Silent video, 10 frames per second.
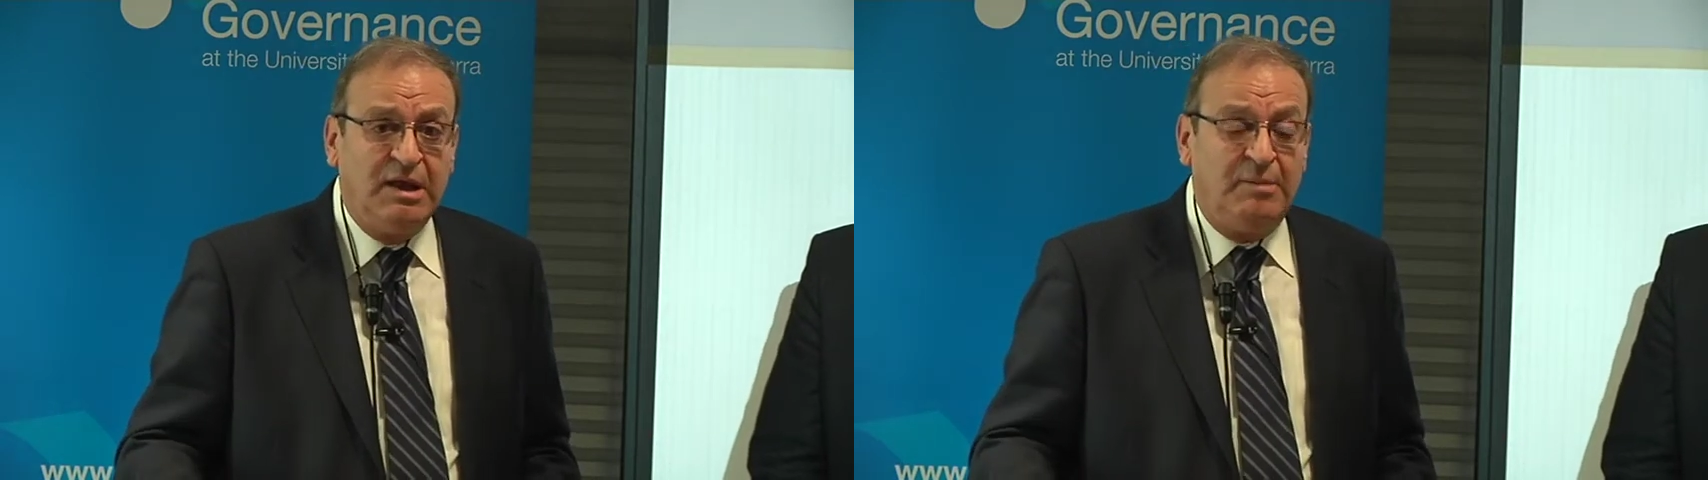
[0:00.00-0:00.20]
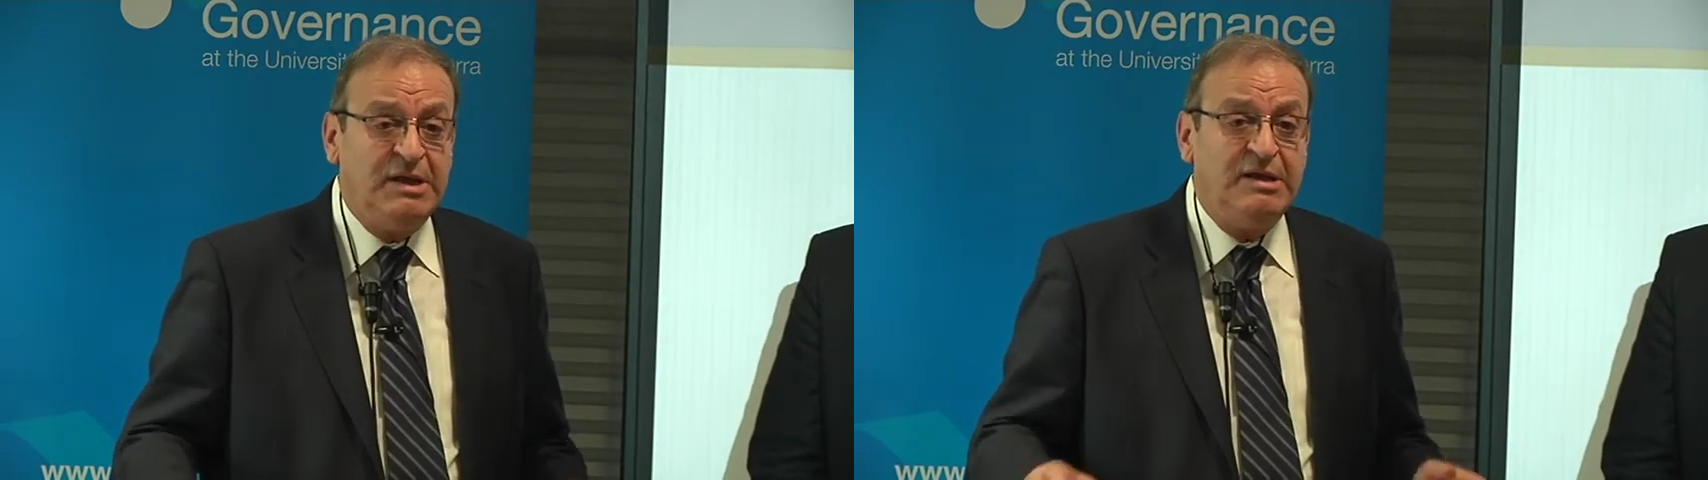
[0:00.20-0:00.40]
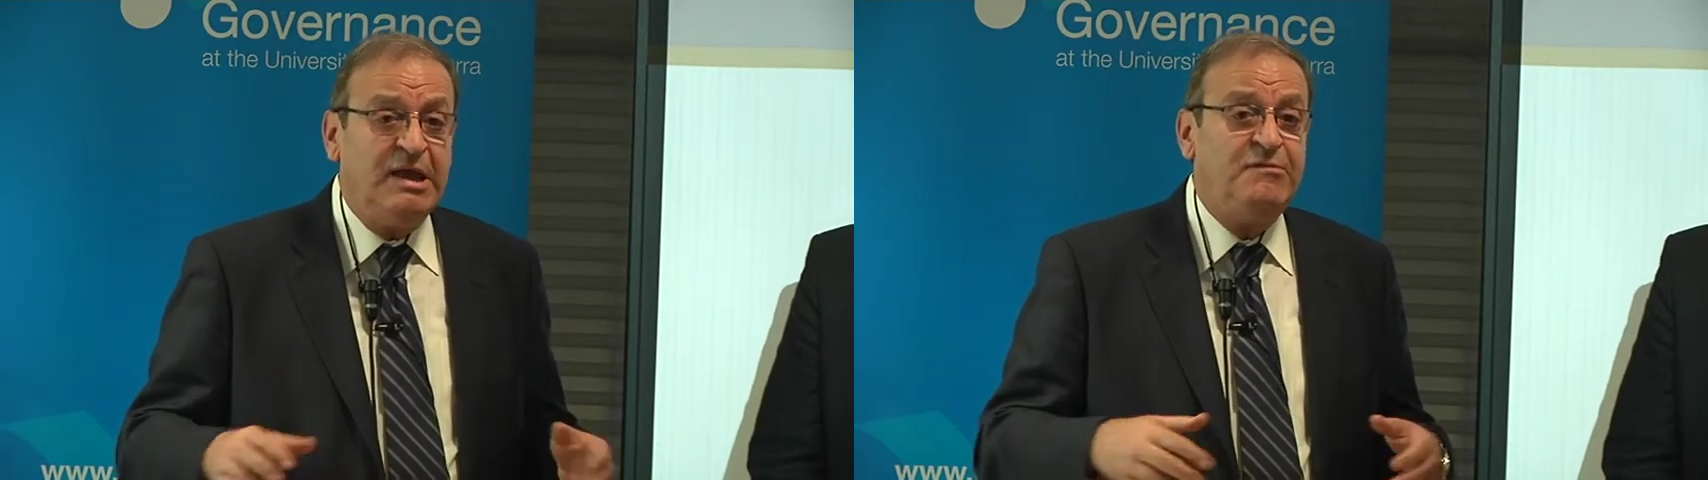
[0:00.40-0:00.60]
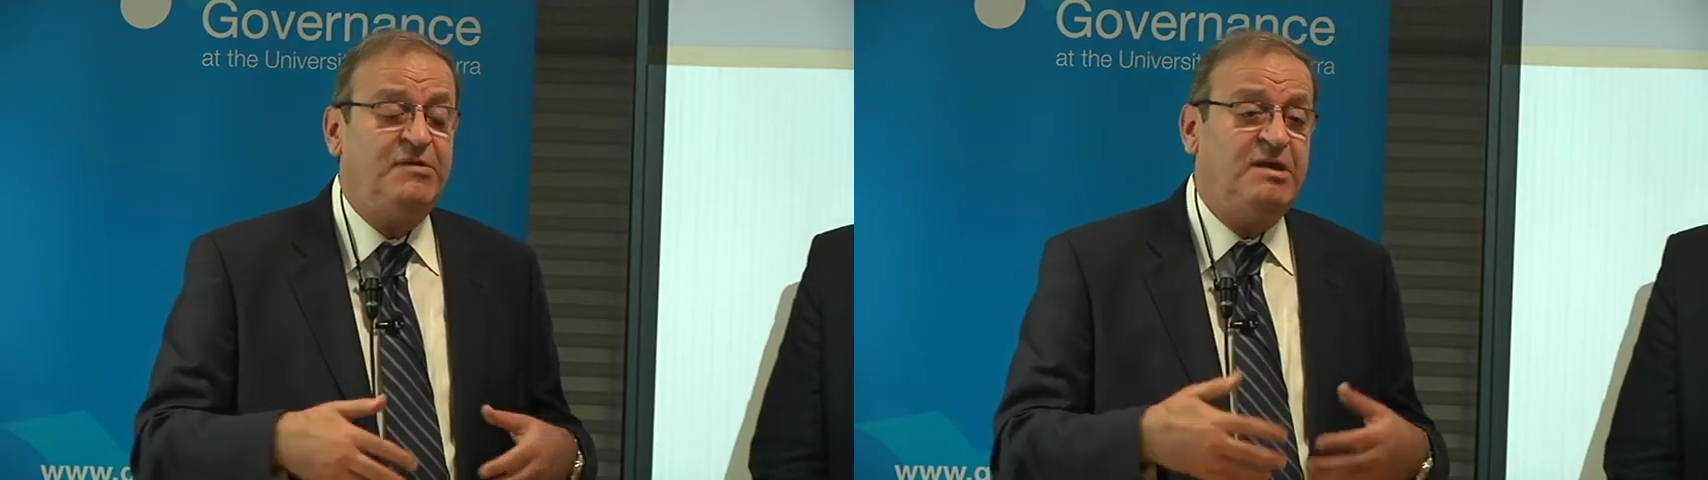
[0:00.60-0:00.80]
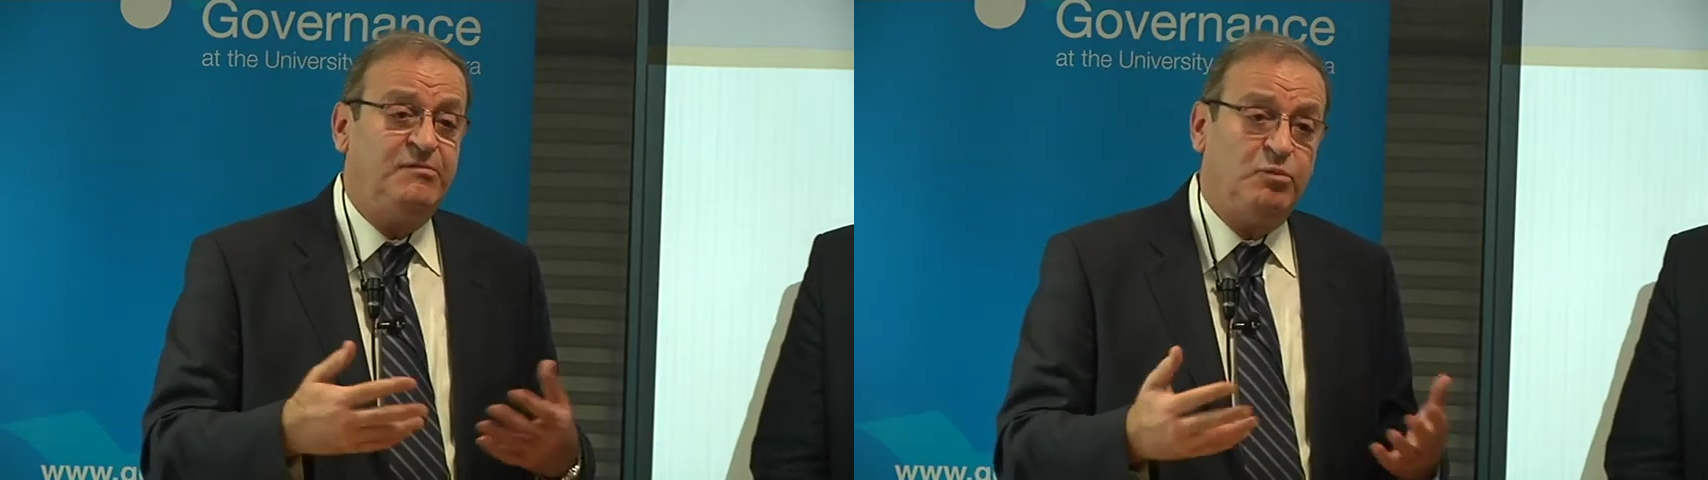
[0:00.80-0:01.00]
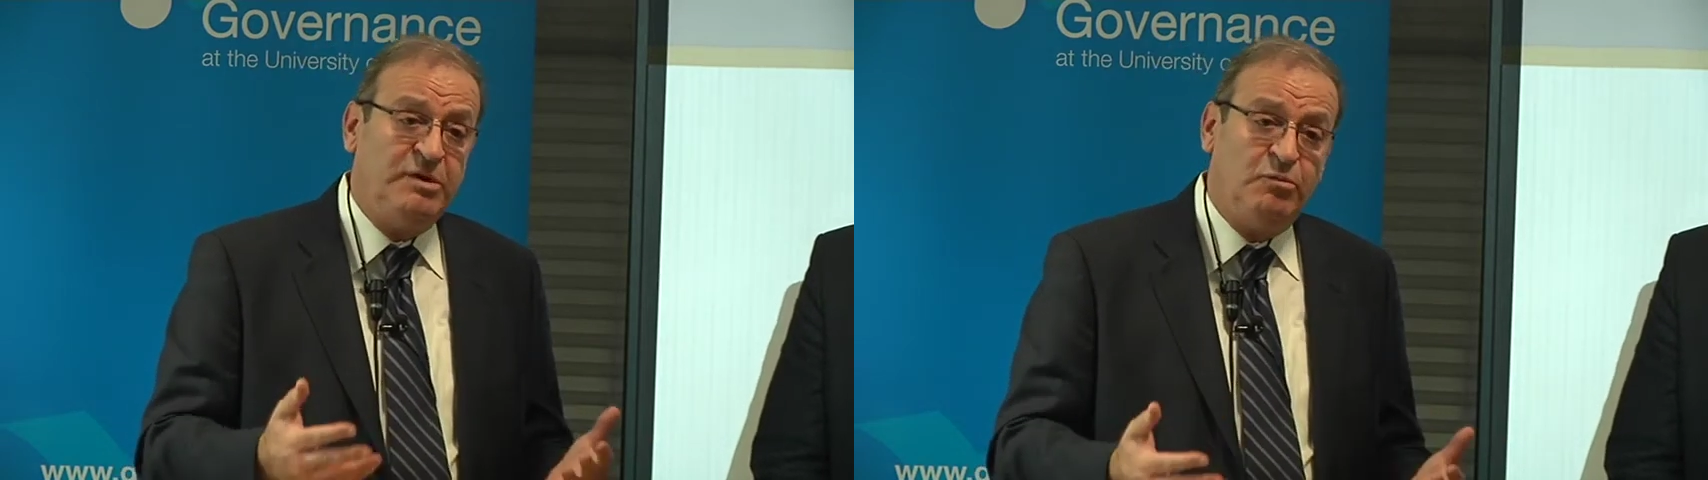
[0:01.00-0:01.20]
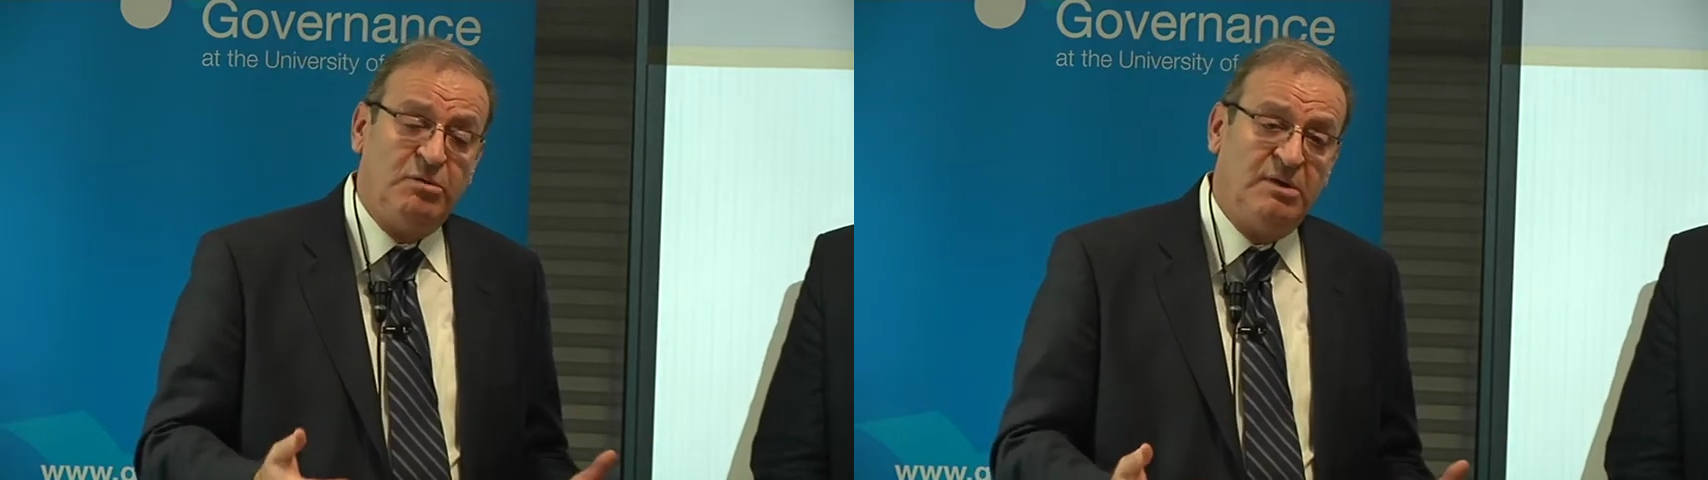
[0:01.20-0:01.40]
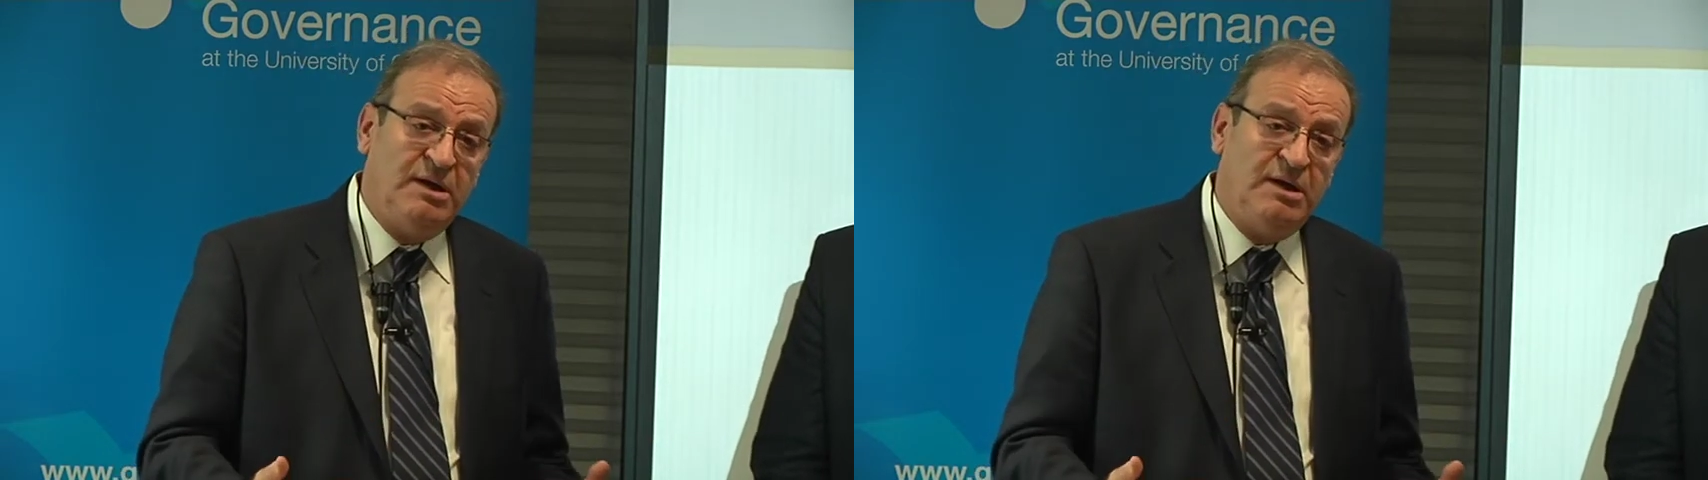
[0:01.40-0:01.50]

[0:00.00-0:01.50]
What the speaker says: I mean, if we